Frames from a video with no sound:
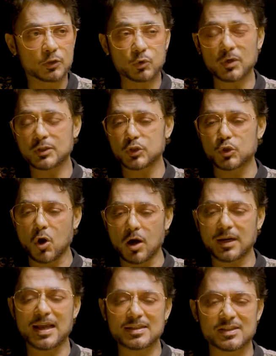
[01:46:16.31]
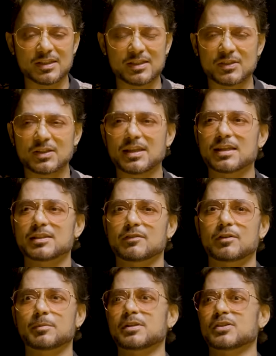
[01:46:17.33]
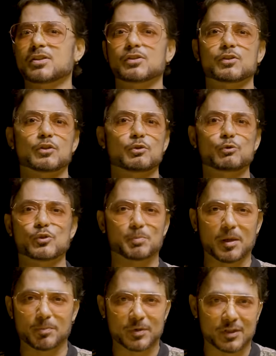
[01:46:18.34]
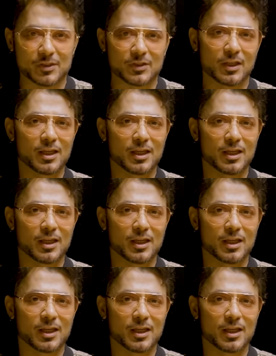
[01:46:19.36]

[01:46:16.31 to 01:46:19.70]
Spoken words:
So it's not as easy as everybody sees the newspapers.